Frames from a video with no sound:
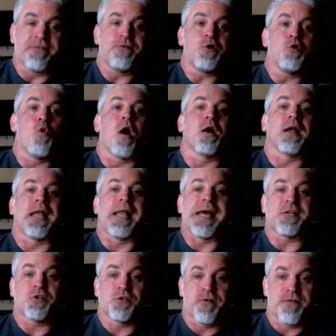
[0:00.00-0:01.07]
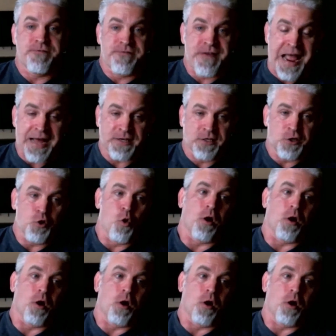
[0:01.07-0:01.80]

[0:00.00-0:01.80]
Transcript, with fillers: if you are less fat,